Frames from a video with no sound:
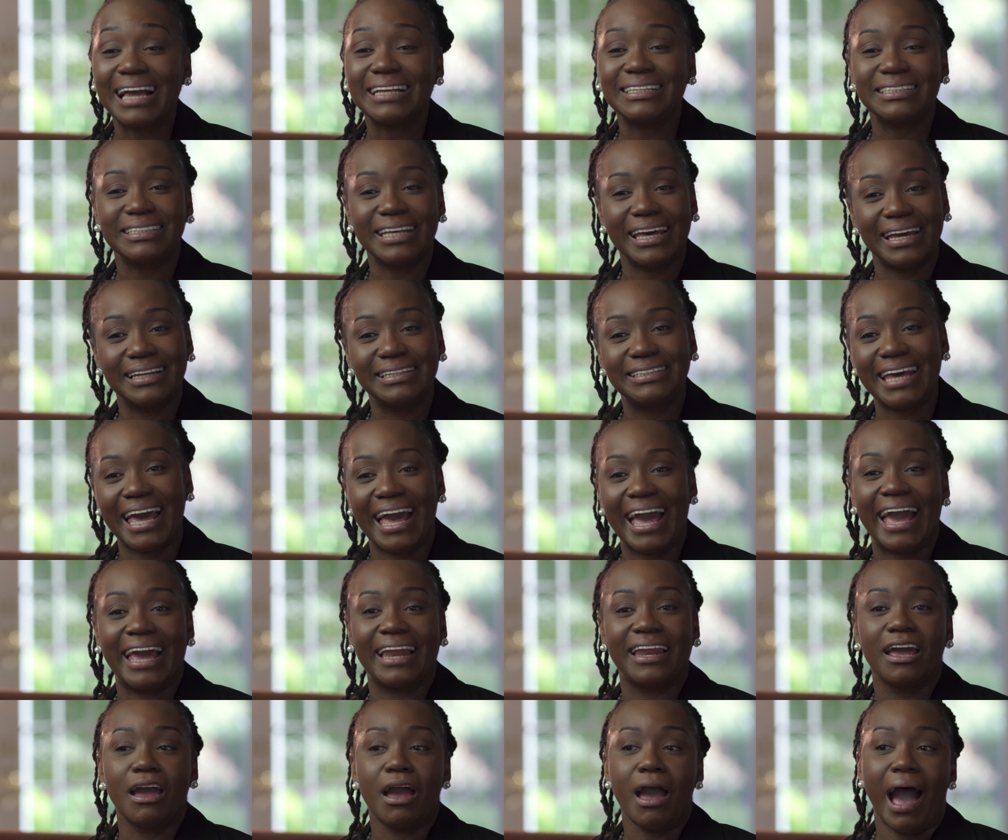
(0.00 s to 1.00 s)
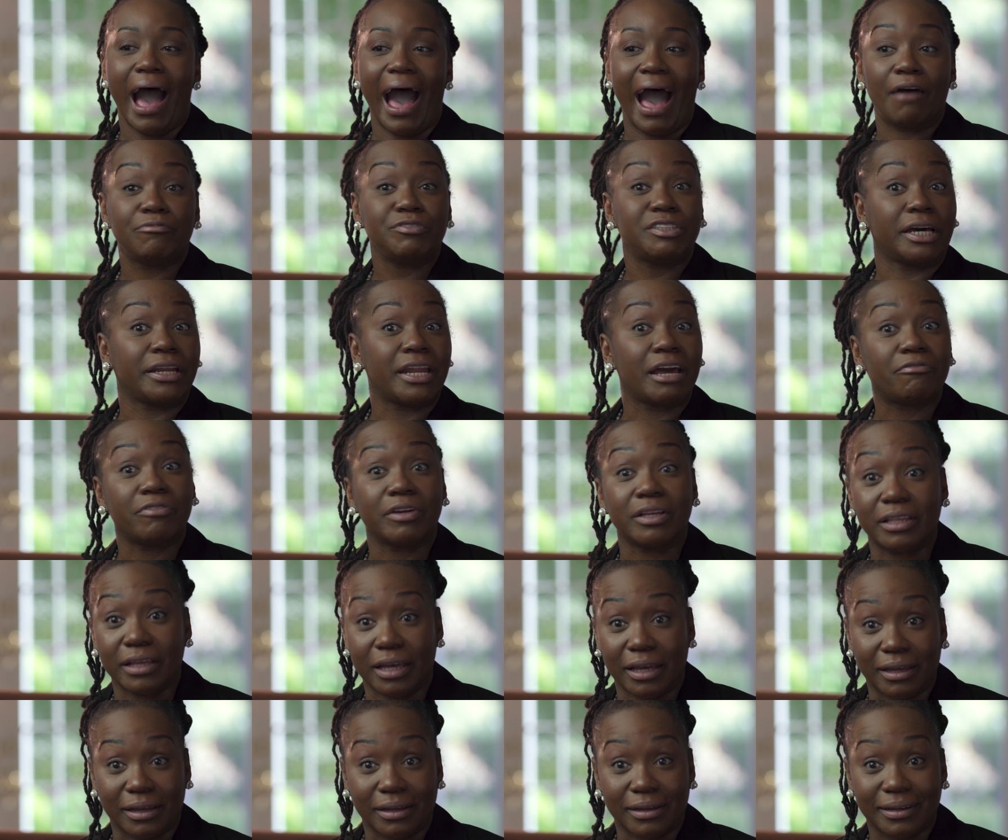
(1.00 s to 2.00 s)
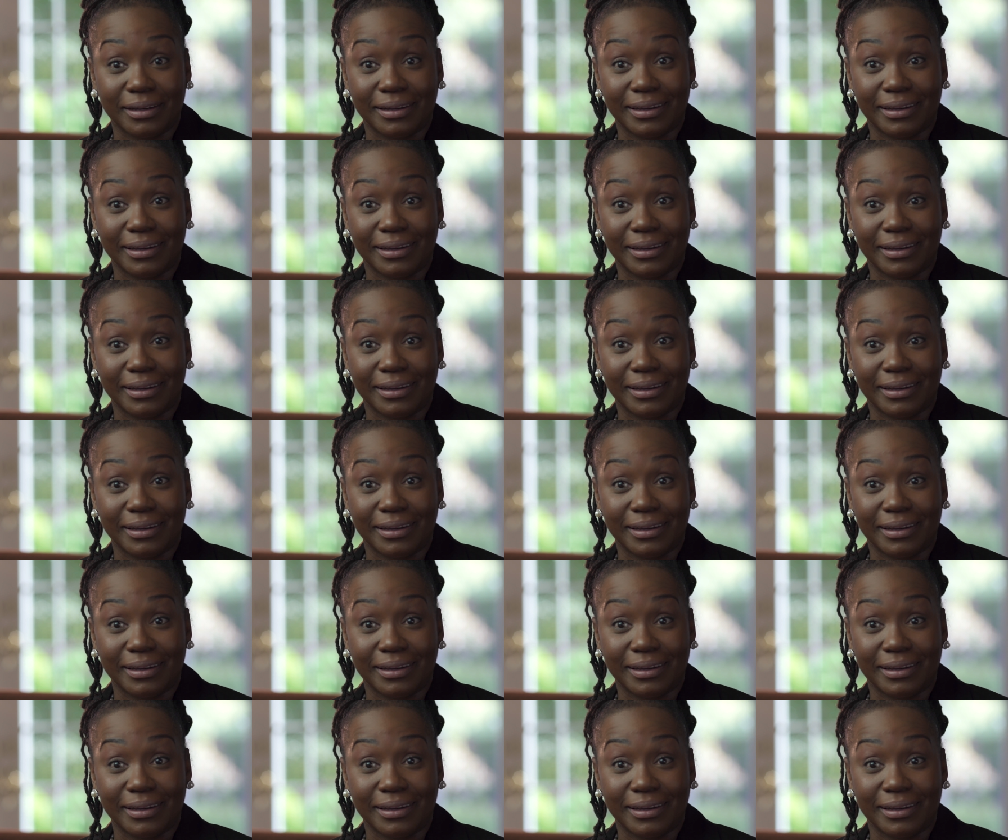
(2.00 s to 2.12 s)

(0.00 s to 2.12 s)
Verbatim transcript: I said, Dad, I've done everything.